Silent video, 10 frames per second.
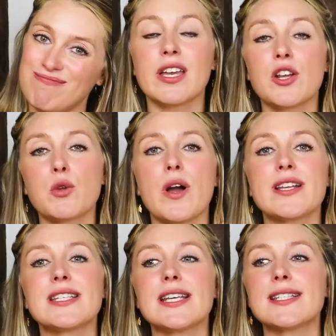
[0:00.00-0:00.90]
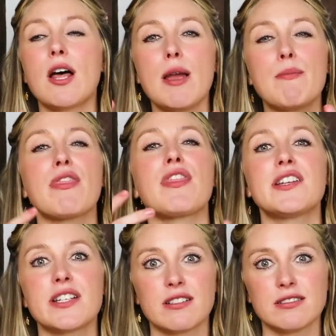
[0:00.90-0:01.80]
In other words, it's
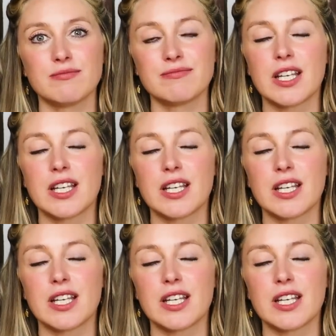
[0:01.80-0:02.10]
hypothetical.